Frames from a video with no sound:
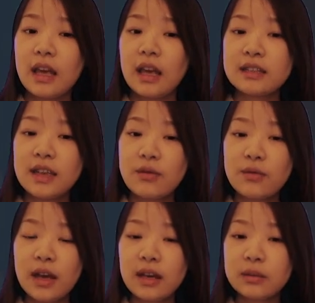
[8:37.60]
it can
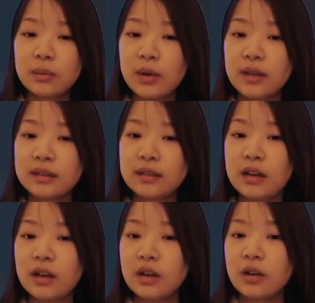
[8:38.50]
race with
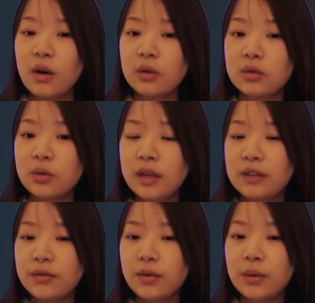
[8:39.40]
the ghost to
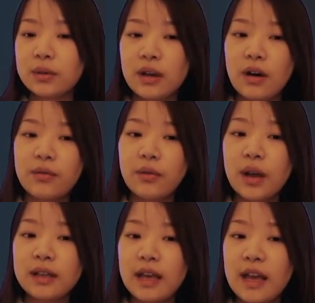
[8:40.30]
eat food,
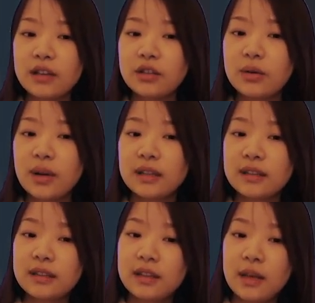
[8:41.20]
avoid
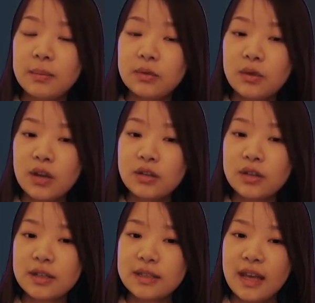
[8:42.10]
entering deep
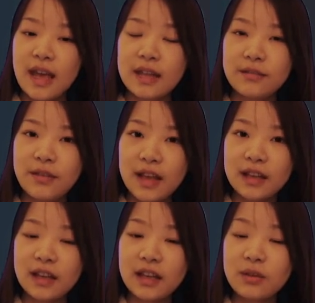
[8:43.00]
trenches, and
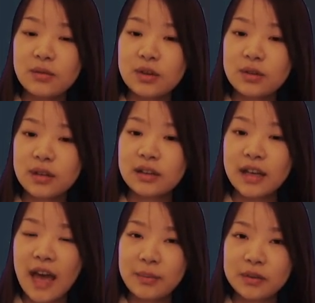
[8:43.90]
finally reaching the
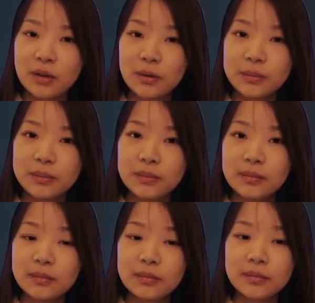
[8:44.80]
capsule.
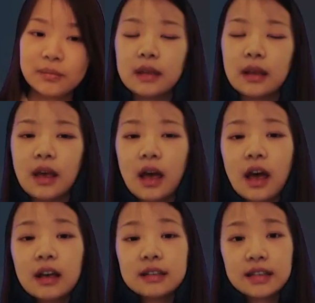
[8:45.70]

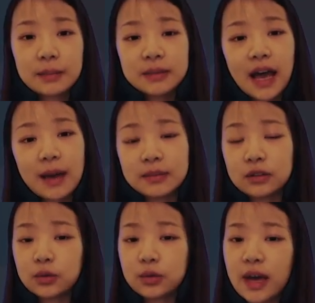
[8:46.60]

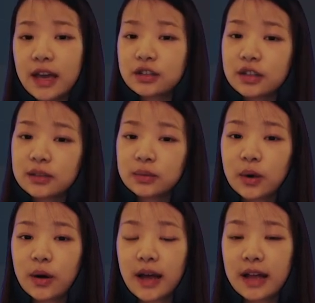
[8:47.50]
Sometimes two agents
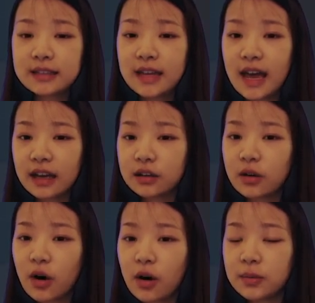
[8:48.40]
will attack
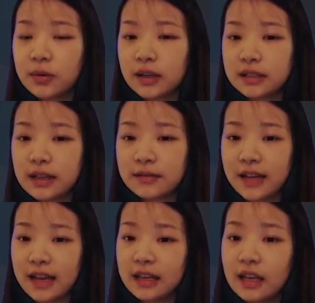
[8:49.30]

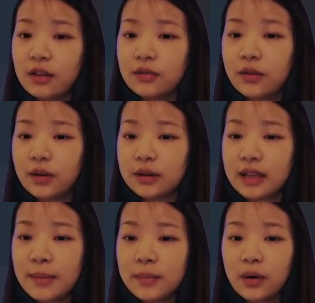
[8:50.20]
cooperatively. For
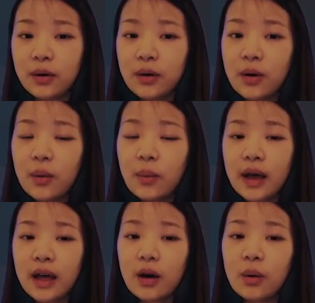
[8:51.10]
example,
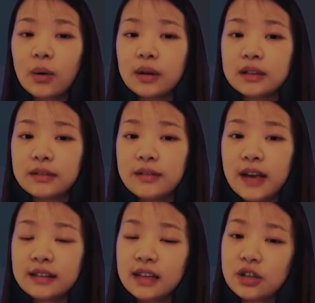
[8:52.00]
when our
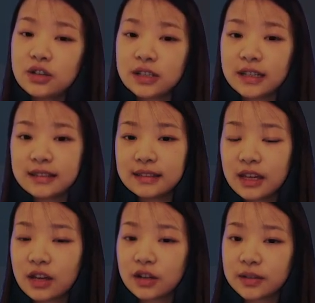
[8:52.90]
defense agent is
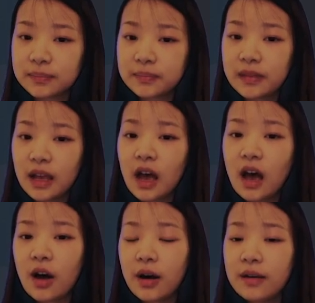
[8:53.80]
scared.
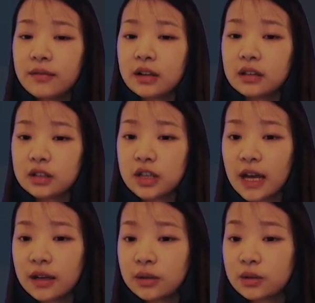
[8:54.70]
However, the
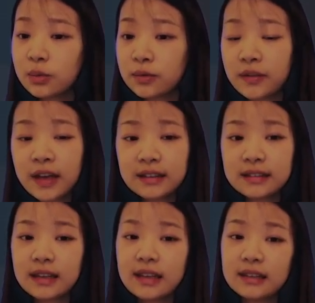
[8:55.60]
challenge we
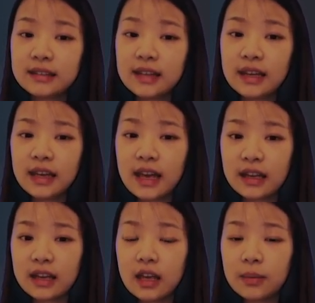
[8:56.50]
faced is they
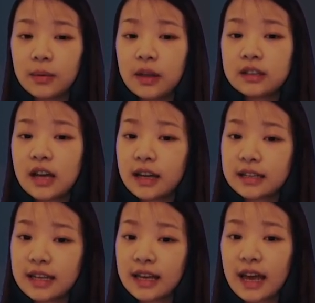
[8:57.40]
can keep
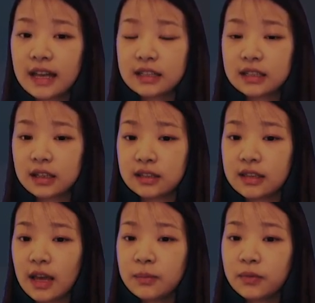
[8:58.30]
targeting at the
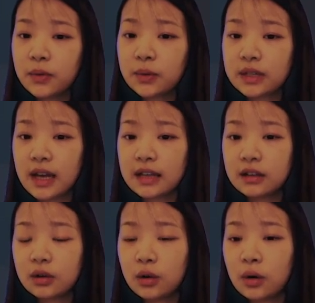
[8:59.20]
same food
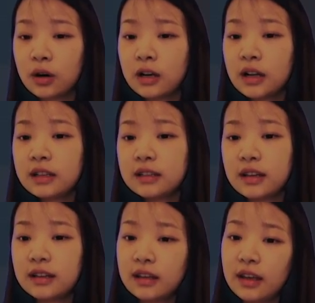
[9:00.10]
and lower
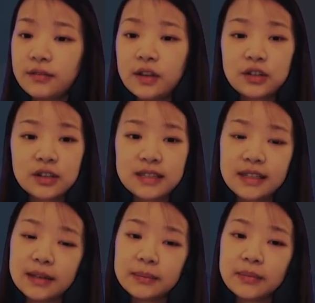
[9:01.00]
the
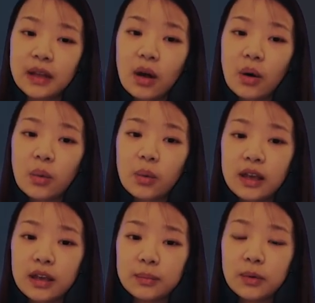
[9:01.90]
efficiency.
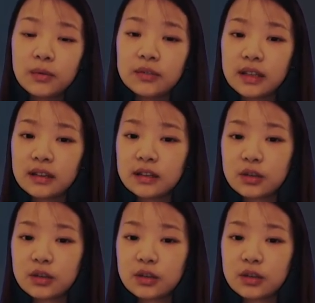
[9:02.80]
We improved this